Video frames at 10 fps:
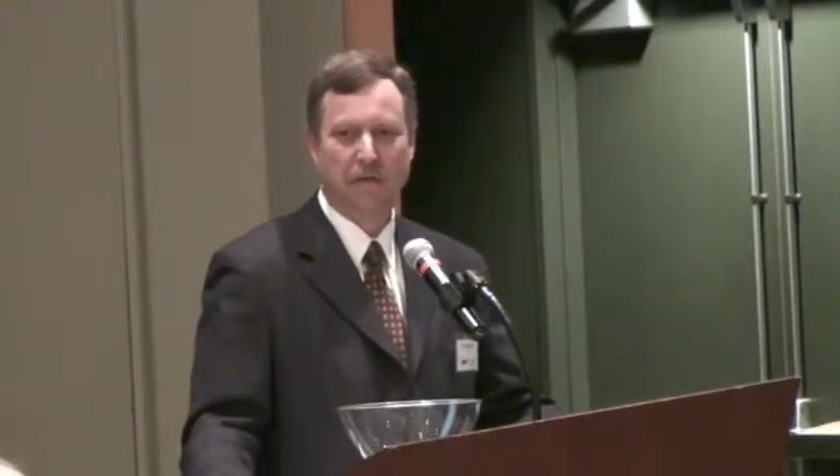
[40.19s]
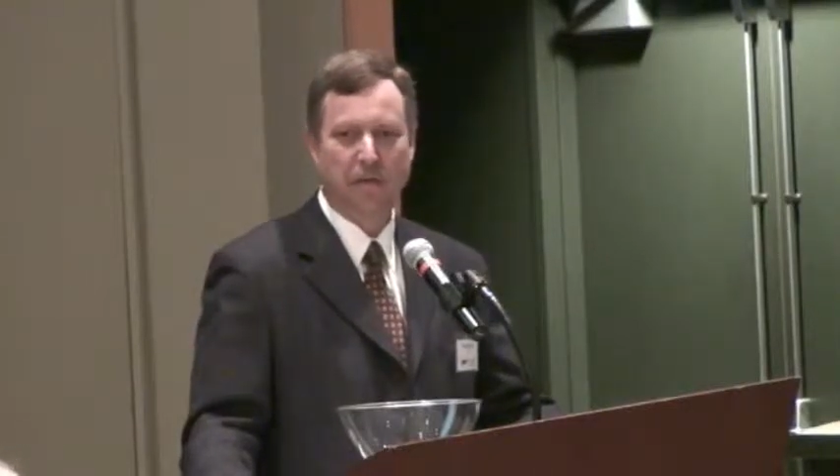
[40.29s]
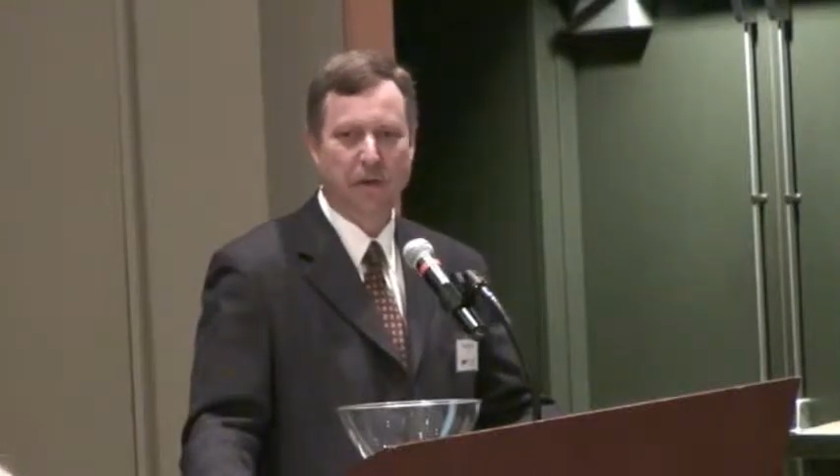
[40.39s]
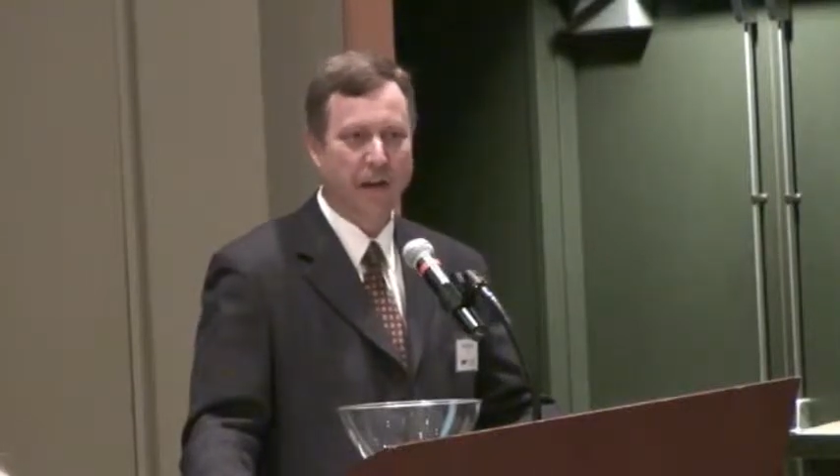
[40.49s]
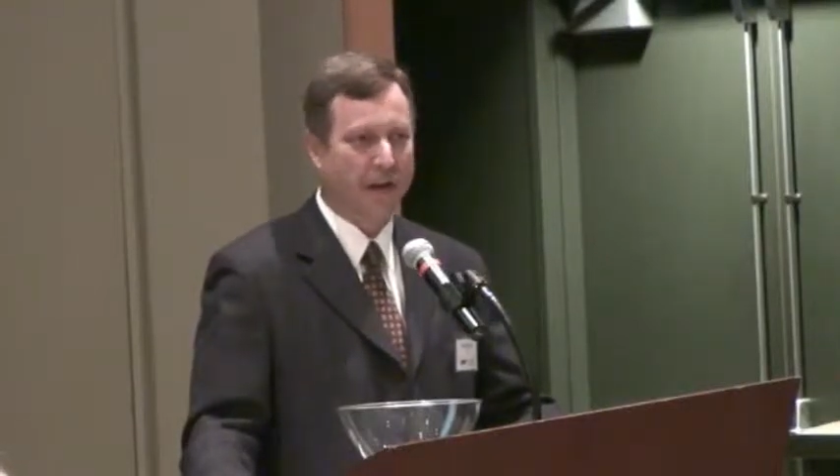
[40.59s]

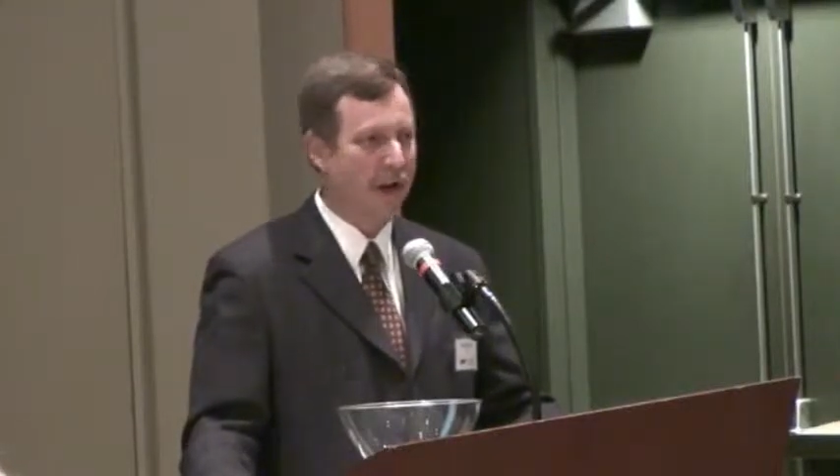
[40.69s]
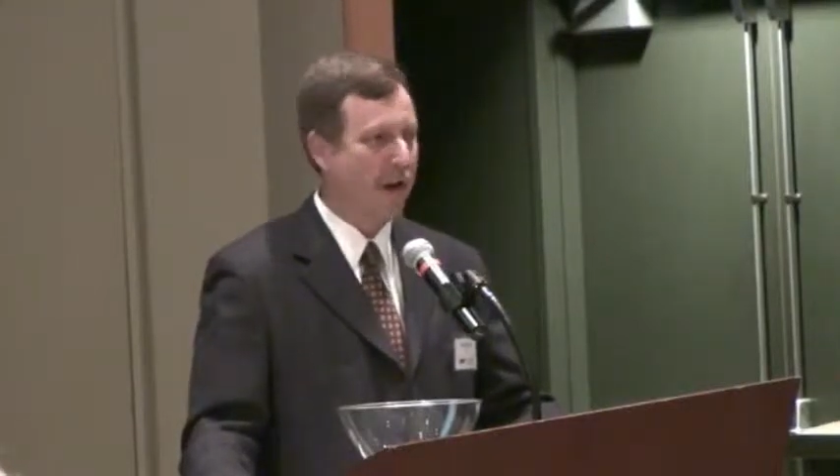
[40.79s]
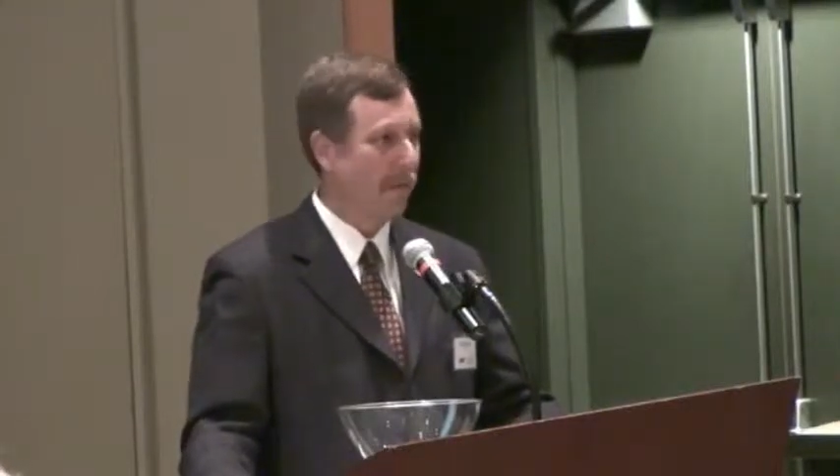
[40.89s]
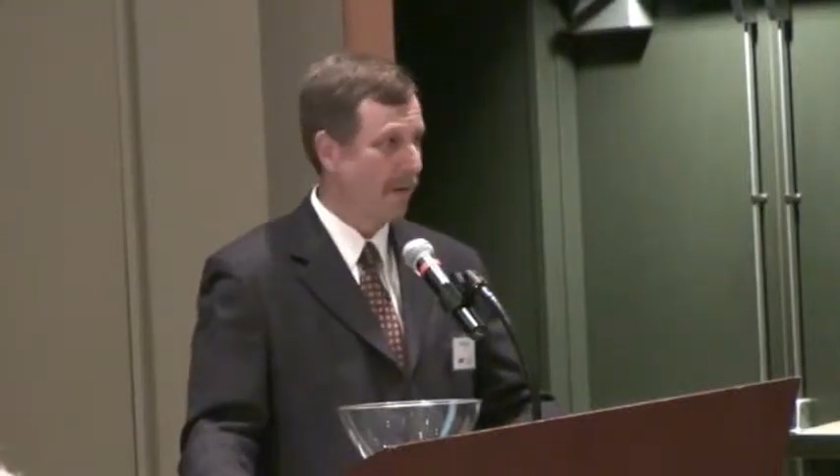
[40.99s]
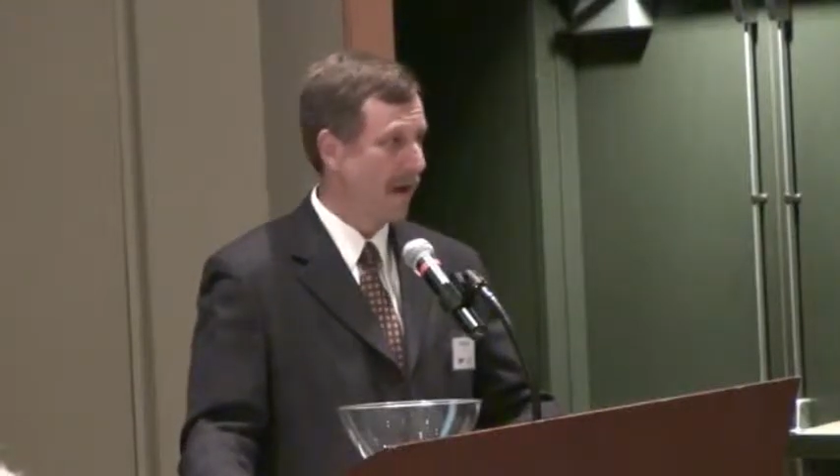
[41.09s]
to try to
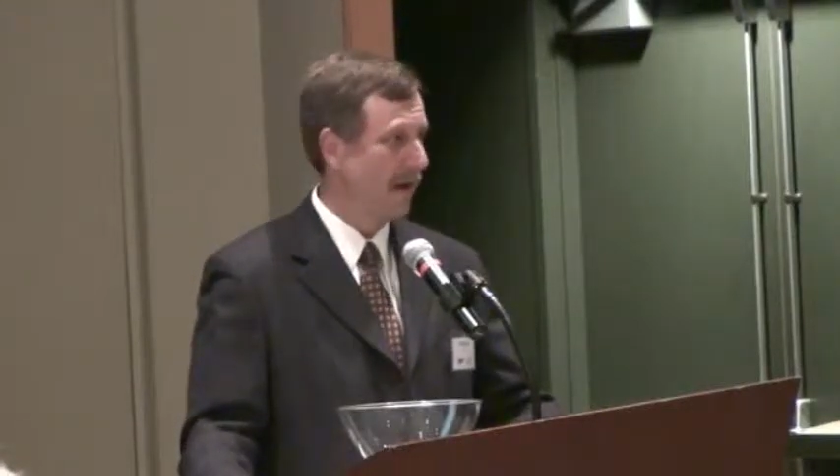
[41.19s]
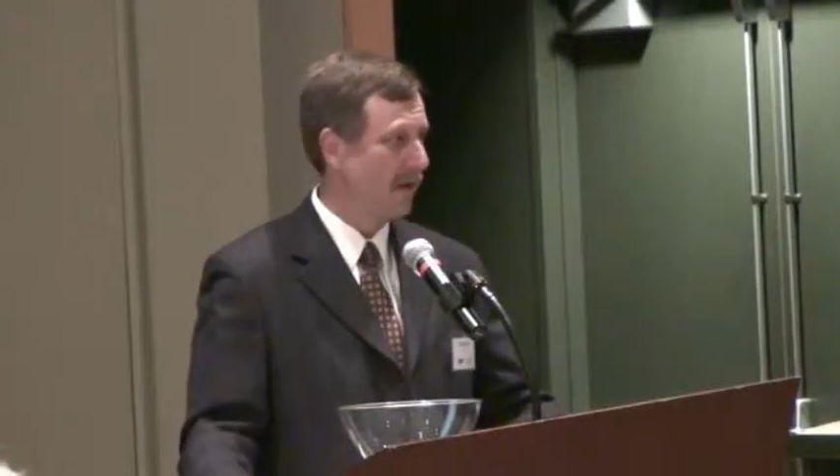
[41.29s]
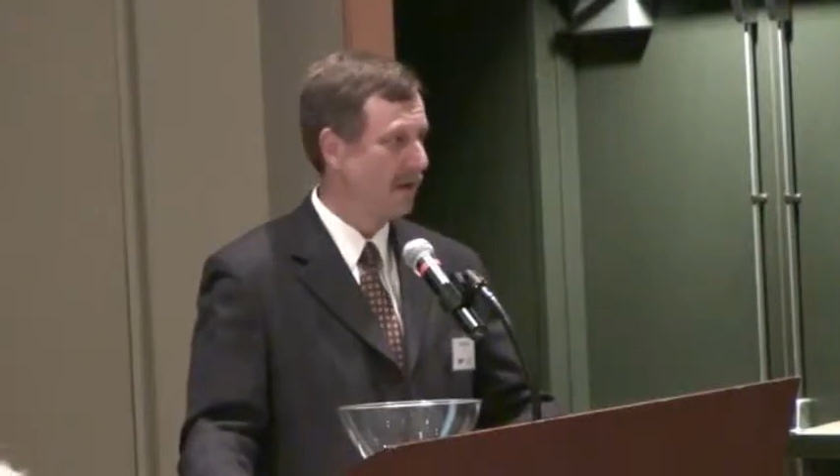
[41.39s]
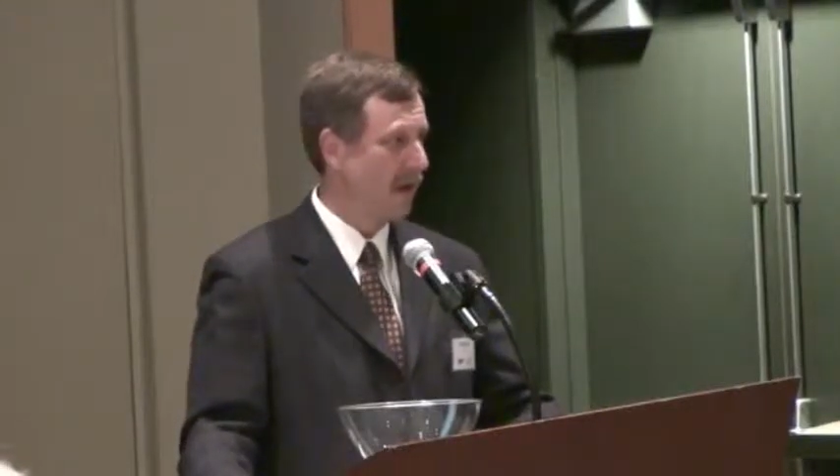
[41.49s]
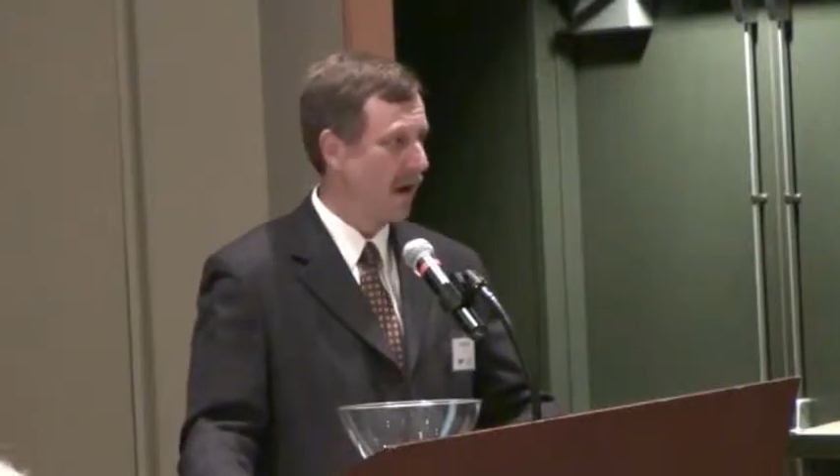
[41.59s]

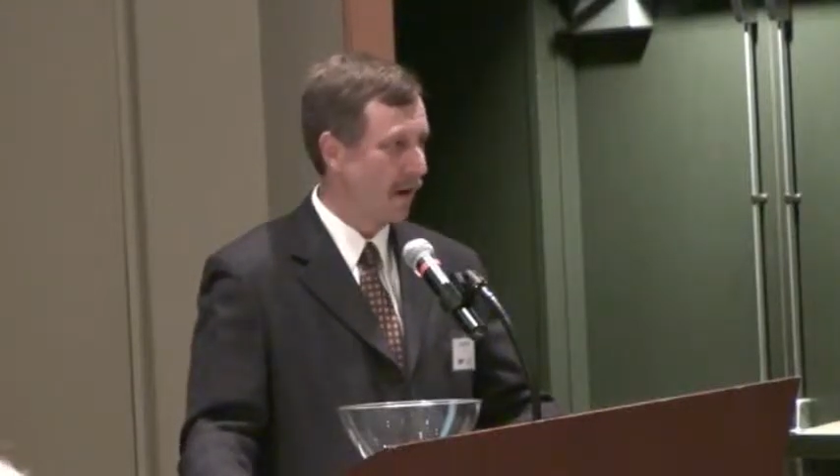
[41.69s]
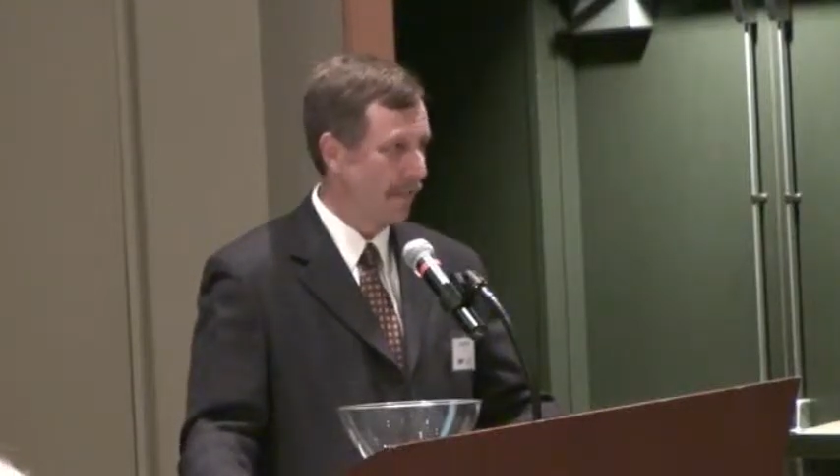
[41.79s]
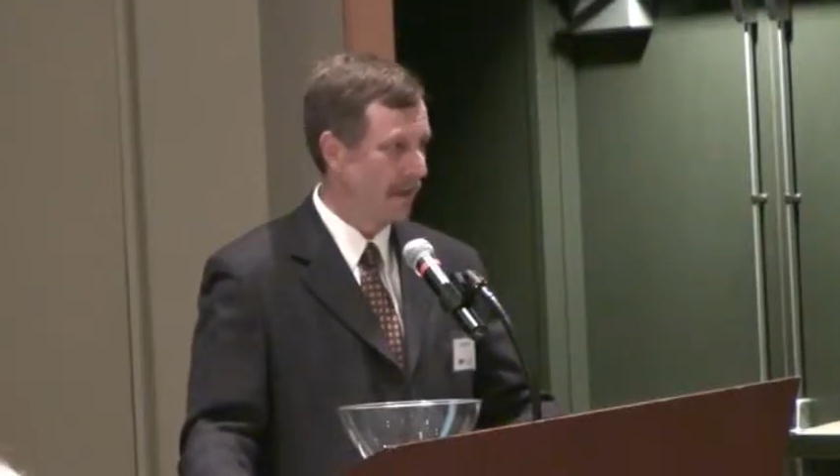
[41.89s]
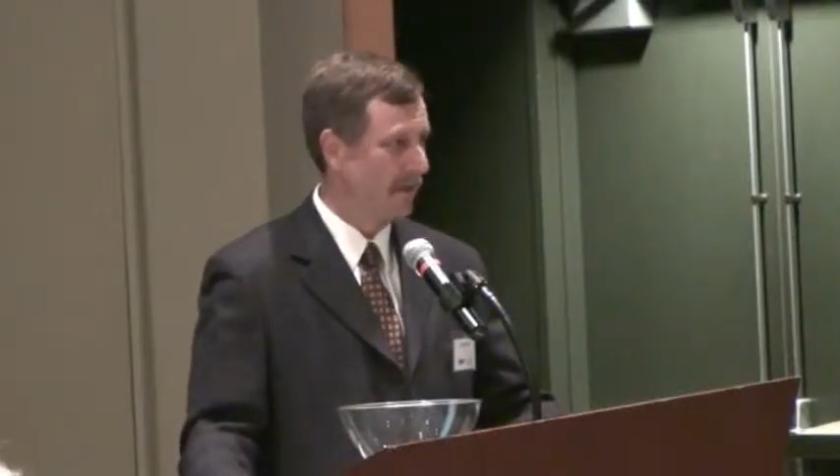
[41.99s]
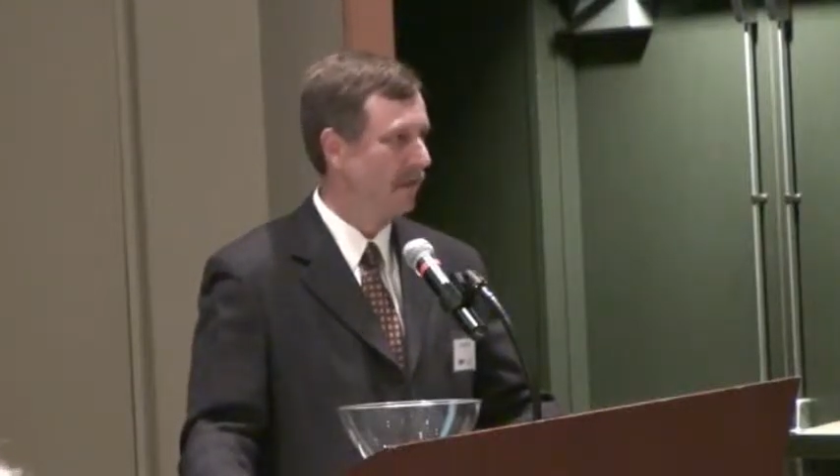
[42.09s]
compromise
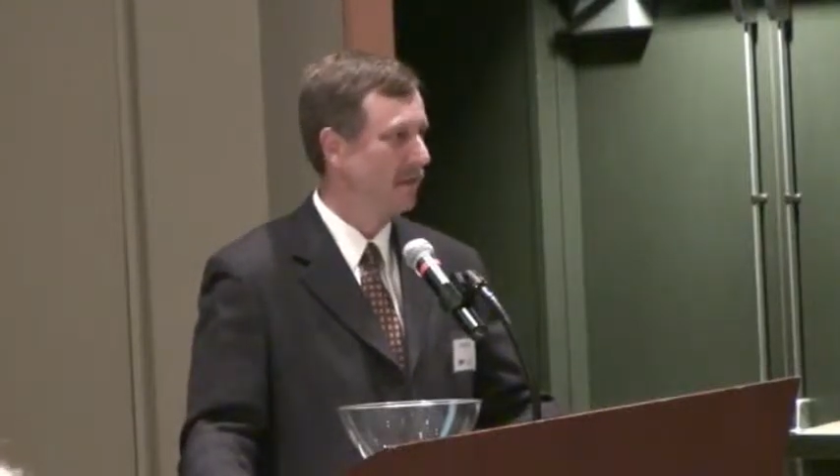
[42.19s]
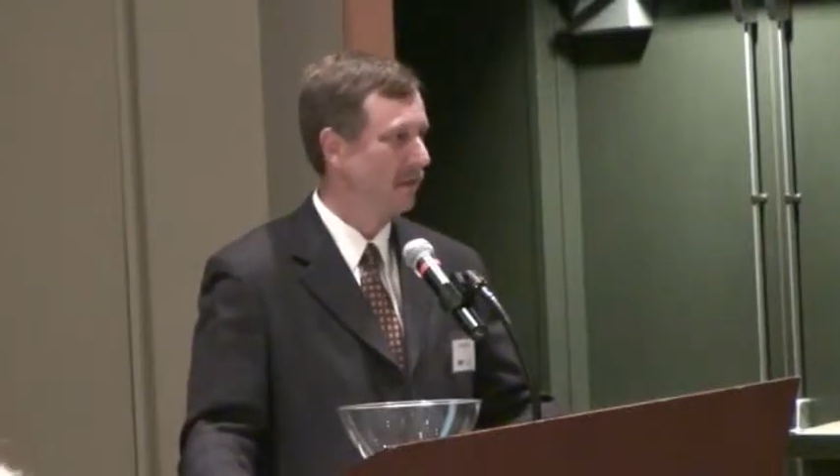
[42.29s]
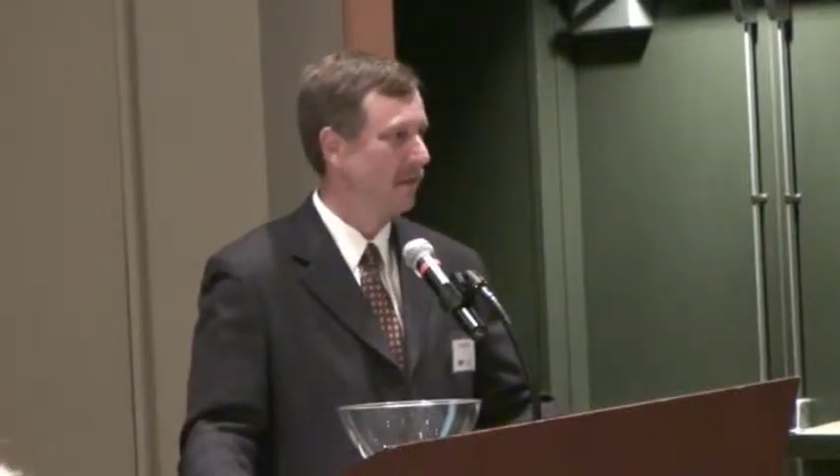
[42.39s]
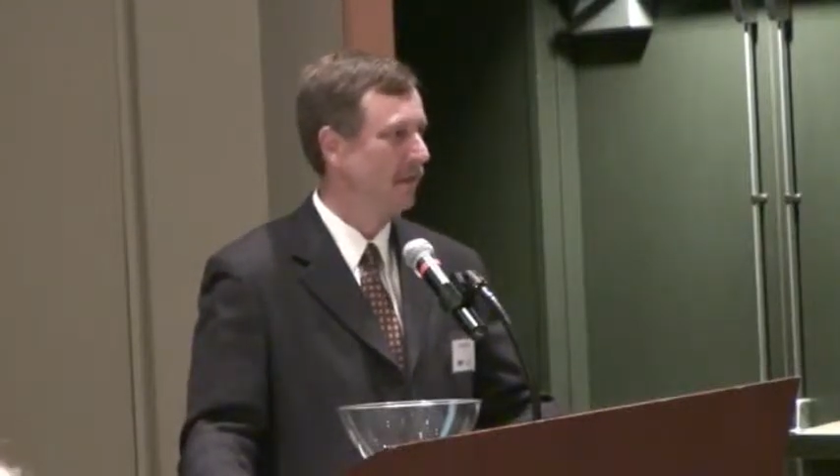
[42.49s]
our business.